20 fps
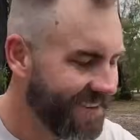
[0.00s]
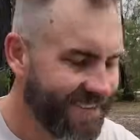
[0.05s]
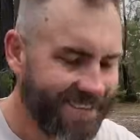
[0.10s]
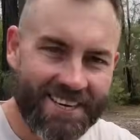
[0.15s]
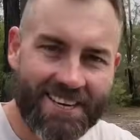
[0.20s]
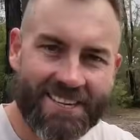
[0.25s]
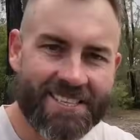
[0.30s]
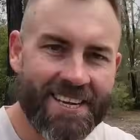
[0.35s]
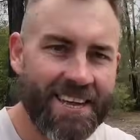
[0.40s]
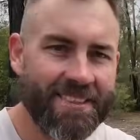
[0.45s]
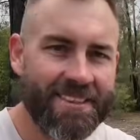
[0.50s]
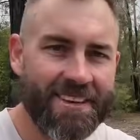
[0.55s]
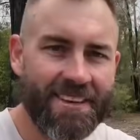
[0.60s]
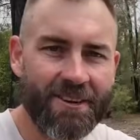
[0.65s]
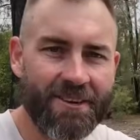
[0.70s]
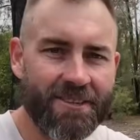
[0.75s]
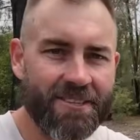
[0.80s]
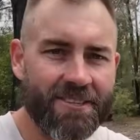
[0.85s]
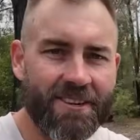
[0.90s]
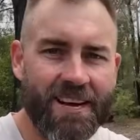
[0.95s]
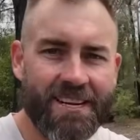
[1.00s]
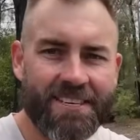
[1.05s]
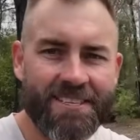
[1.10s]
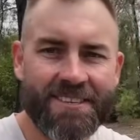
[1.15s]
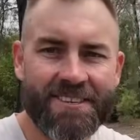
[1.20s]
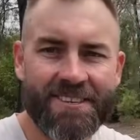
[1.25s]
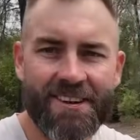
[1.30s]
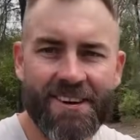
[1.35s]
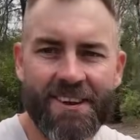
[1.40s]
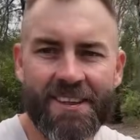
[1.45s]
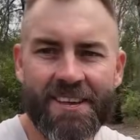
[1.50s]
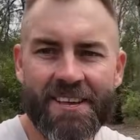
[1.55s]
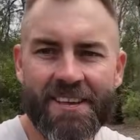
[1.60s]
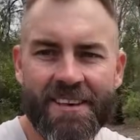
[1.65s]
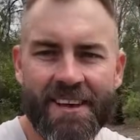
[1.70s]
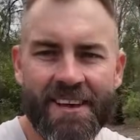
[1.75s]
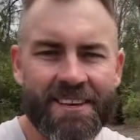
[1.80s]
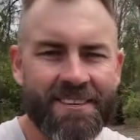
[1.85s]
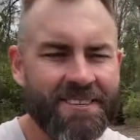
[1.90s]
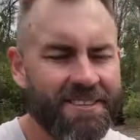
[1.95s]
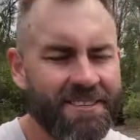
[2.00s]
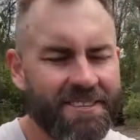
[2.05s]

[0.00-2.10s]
geez, that thing got scratched and dirty and